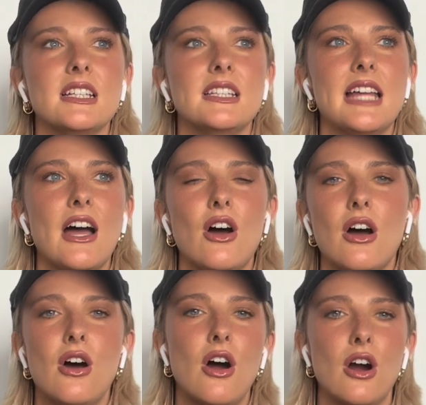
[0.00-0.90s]
that
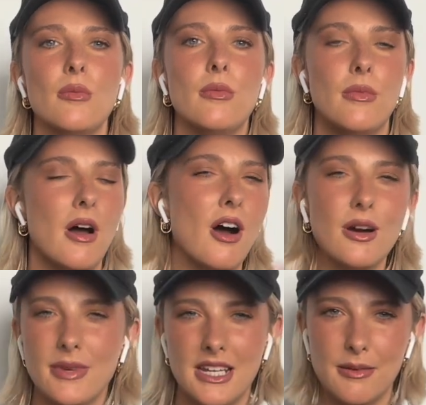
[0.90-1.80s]

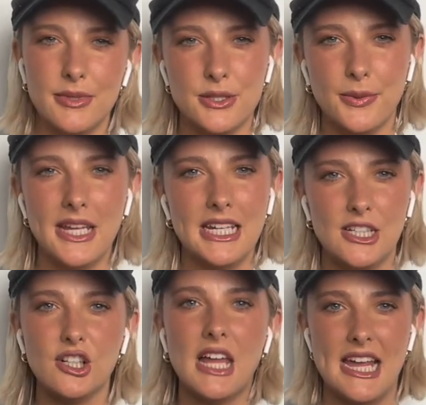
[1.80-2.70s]
harmony between
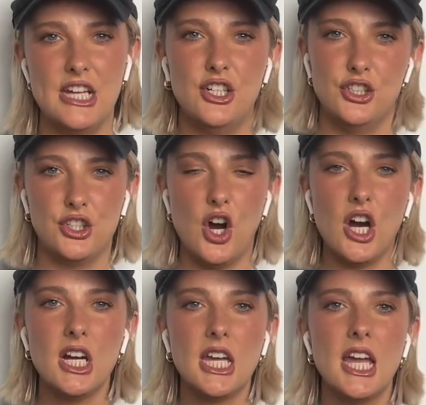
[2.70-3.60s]
your light and your
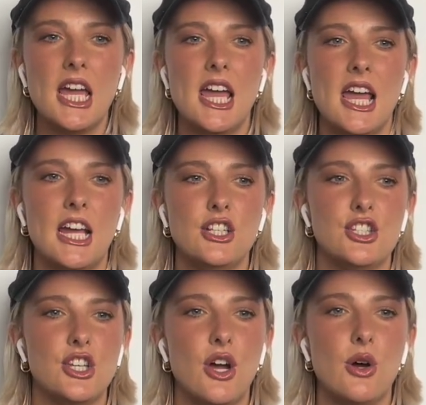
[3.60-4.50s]
dark. And
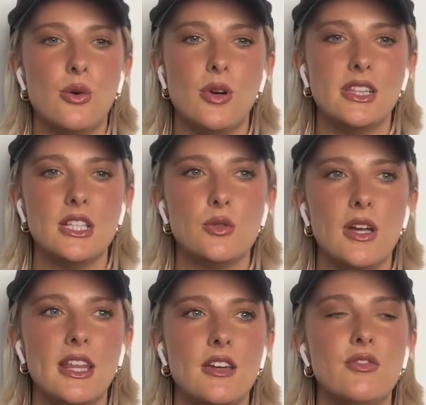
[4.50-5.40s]
so that's
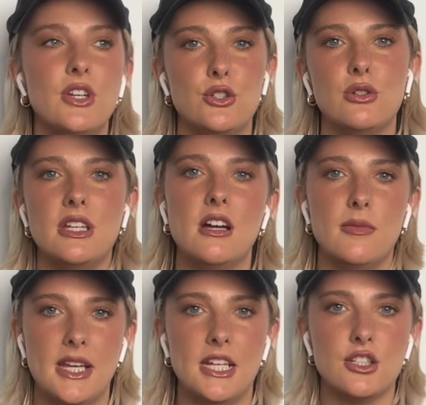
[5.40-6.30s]
why like visually on
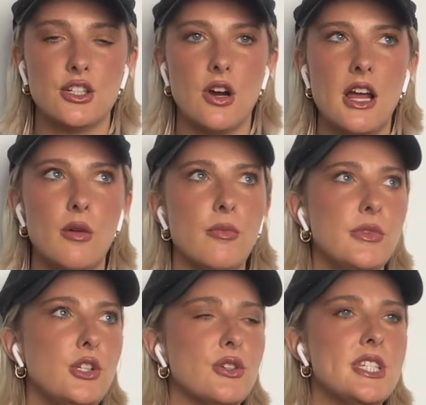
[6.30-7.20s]
my Instagram,
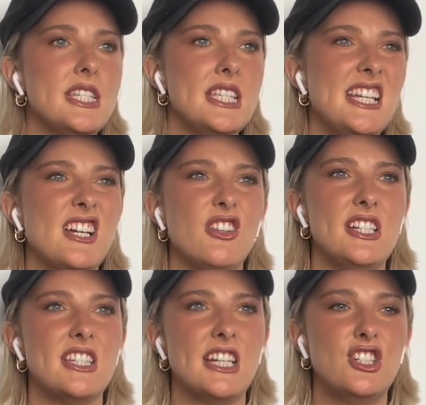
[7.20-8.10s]
you'll see all
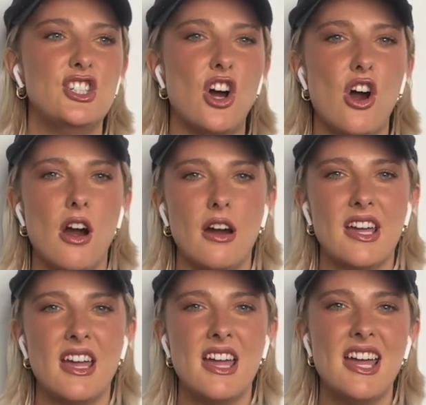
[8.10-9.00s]
these like dark,
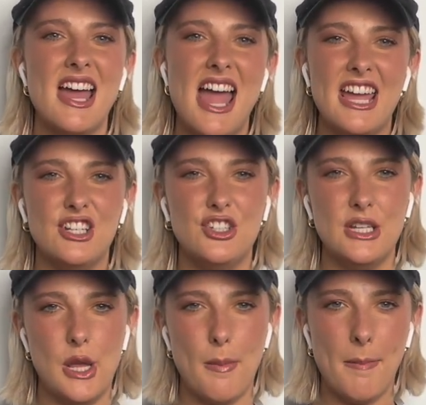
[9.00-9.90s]

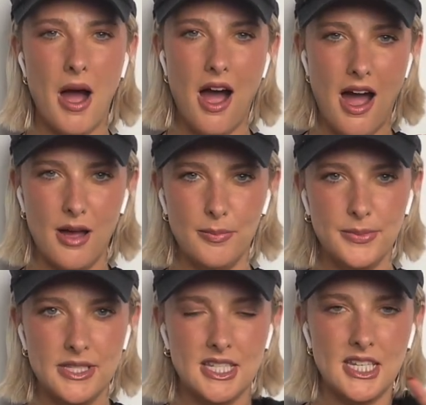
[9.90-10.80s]
edgy
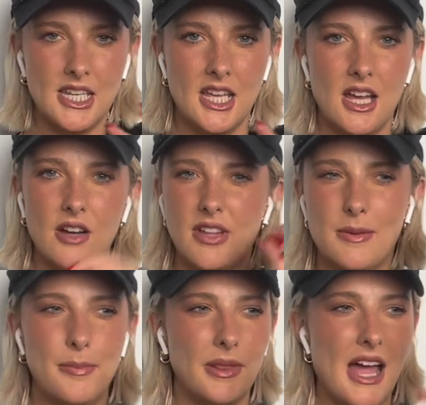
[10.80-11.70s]
pops of
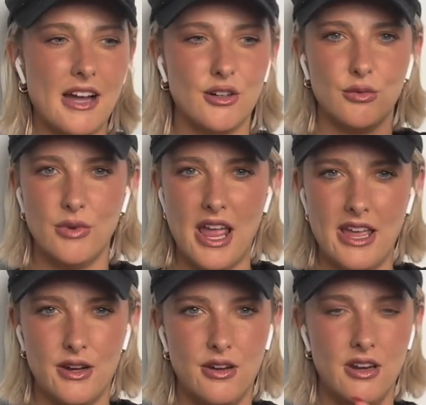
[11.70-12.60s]
like black, red,